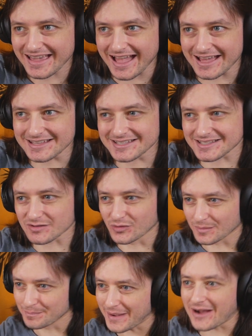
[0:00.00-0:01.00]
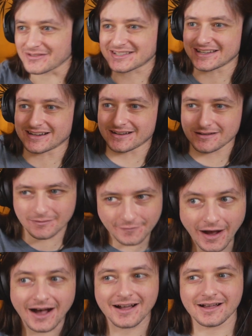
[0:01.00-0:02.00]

as we're bouncing. Fa,